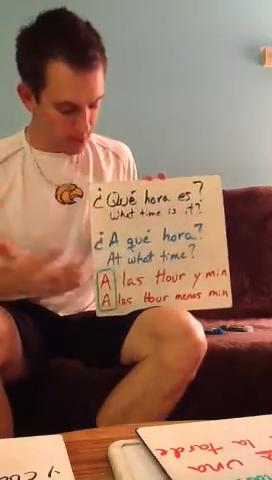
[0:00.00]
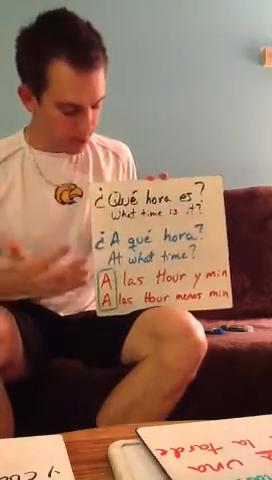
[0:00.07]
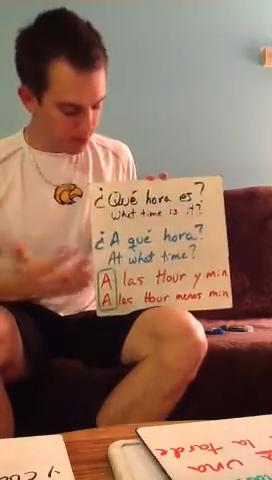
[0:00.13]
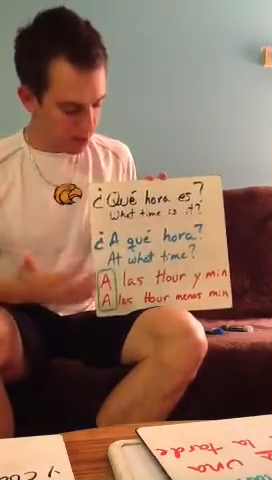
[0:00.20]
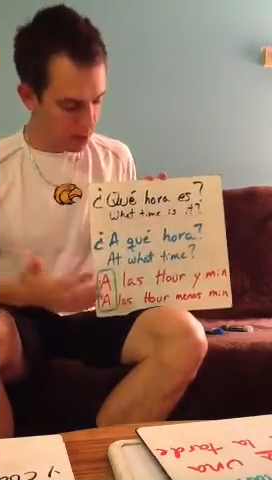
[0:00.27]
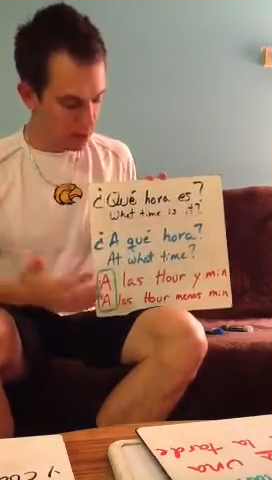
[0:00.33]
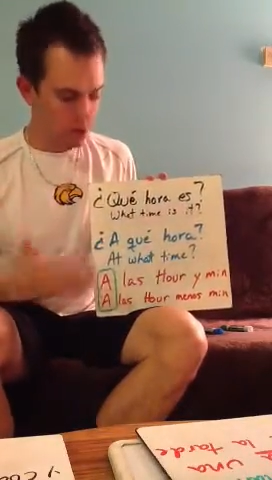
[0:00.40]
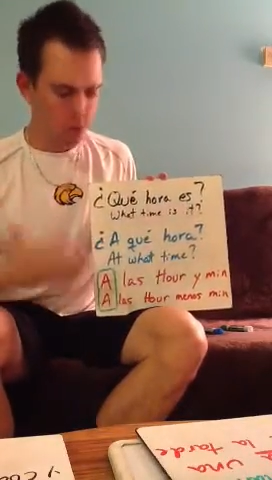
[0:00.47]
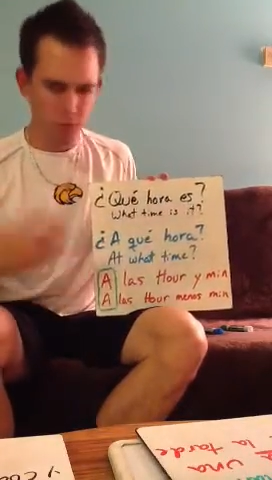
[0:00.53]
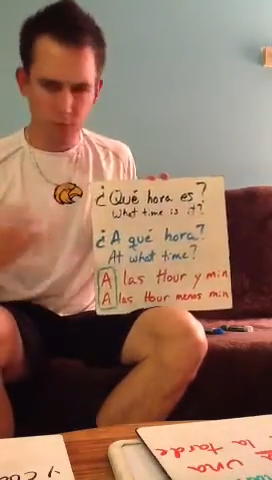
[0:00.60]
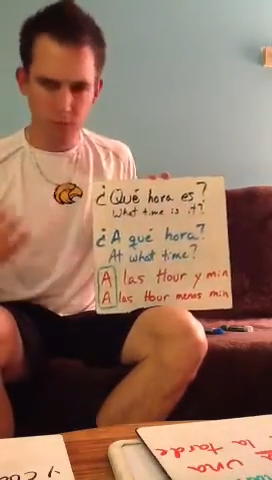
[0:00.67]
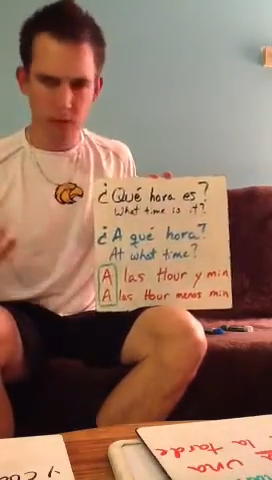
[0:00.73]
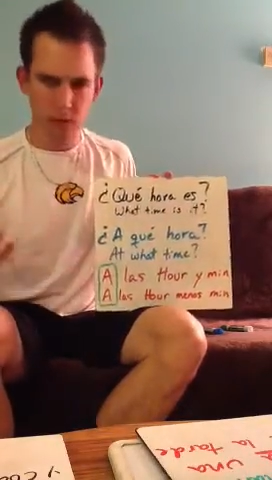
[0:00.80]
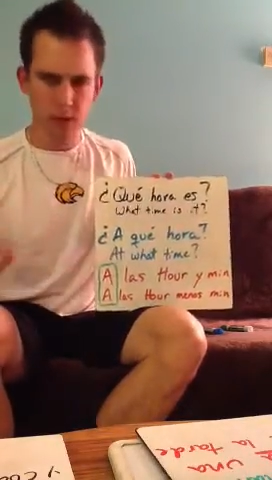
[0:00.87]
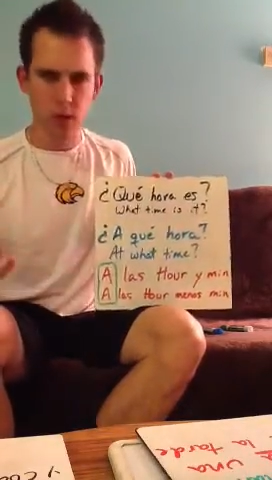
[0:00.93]
But
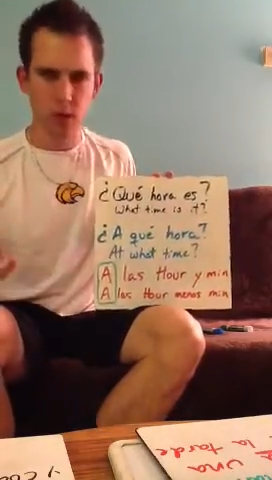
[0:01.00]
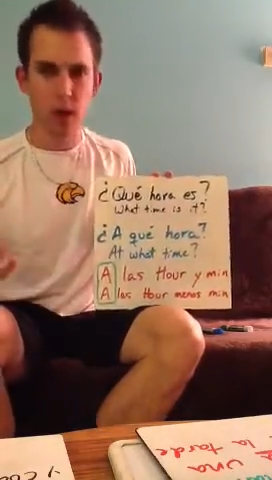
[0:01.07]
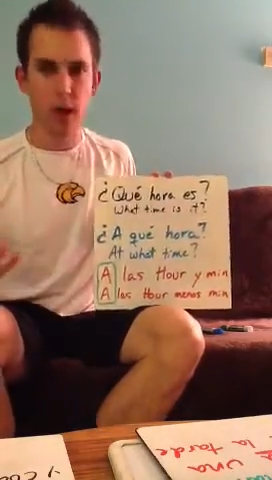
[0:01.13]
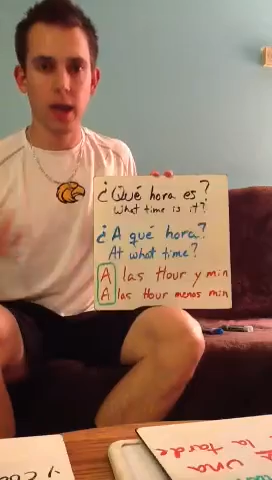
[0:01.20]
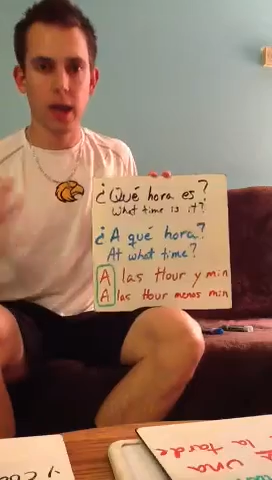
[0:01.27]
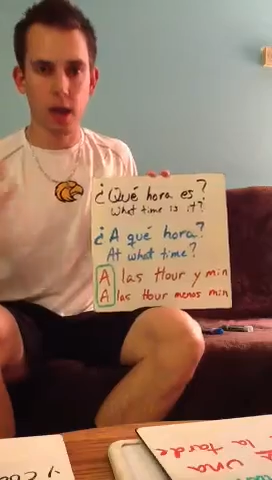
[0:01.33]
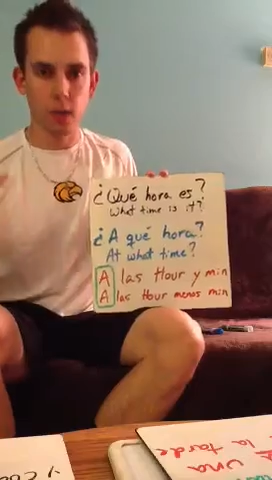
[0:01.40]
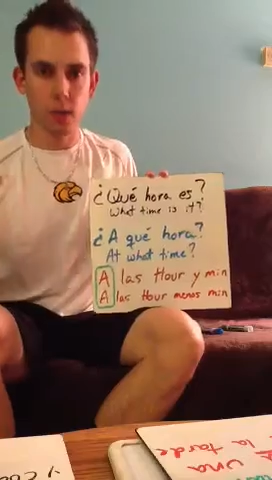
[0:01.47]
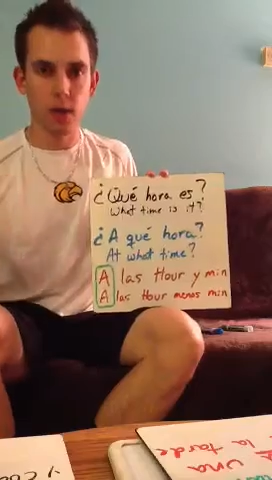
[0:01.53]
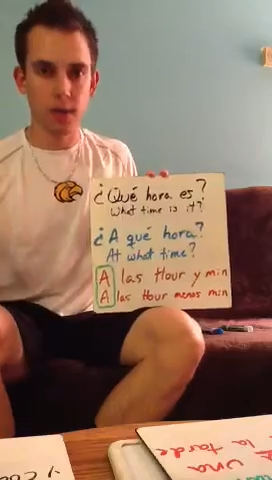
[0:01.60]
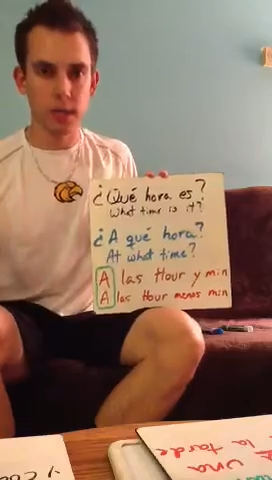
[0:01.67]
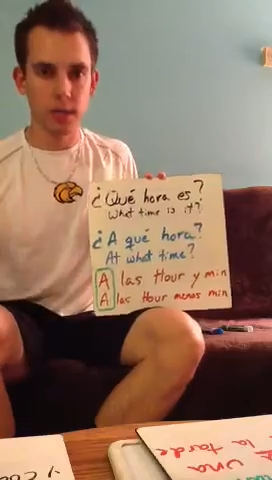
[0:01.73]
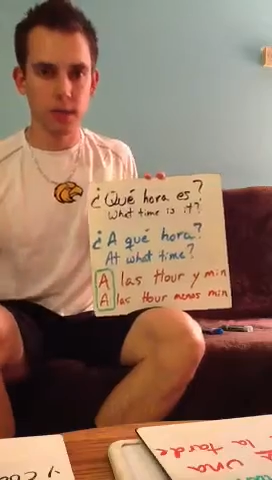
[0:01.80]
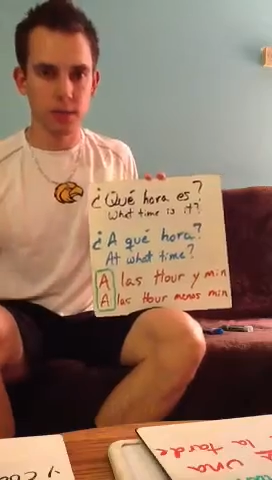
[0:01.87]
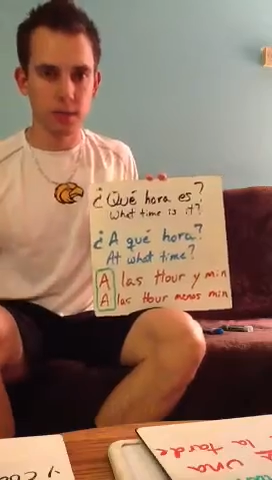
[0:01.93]
we need to know, hey, at what
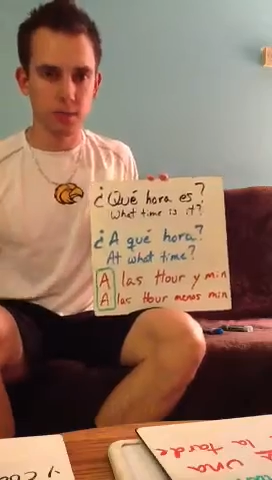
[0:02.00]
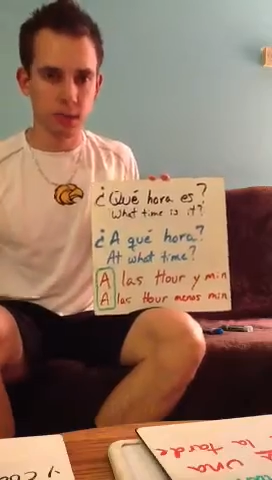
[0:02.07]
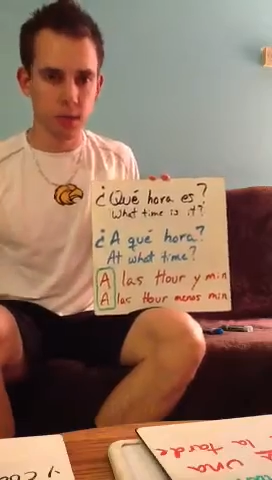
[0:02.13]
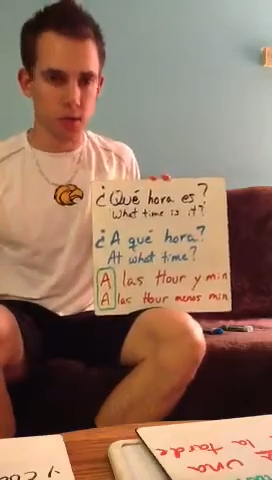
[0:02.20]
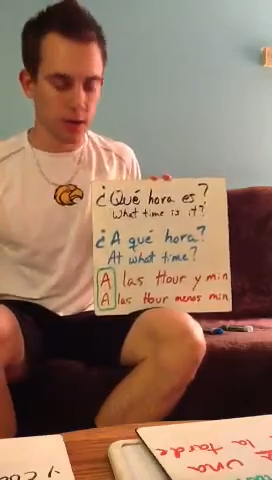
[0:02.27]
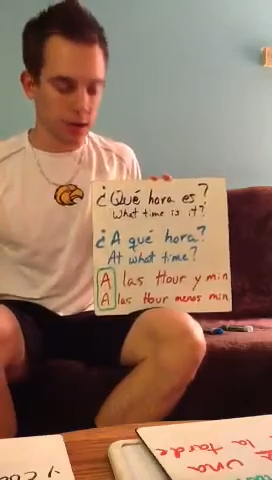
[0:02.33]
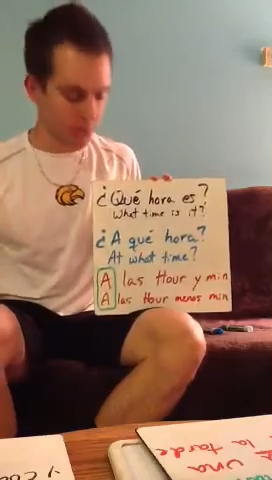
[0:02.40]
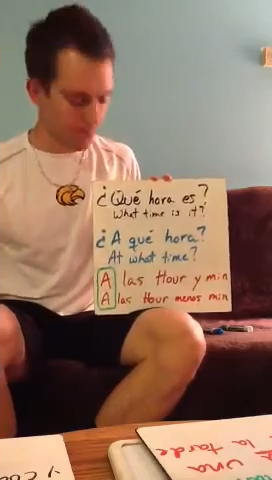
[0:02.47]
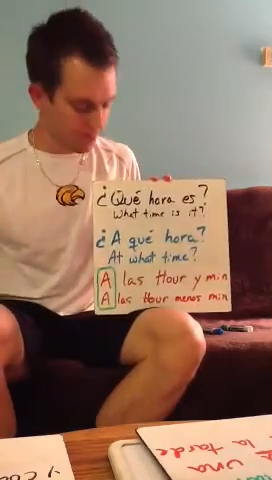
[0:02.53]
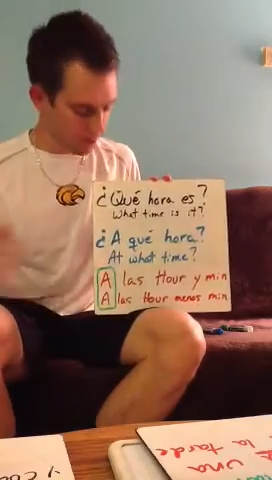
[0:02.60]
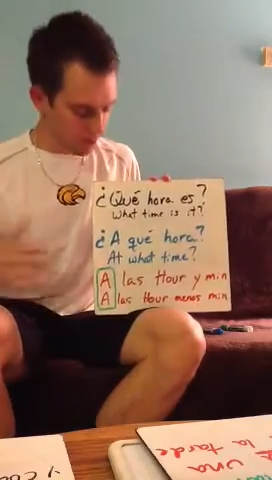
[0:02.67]
time is something going on?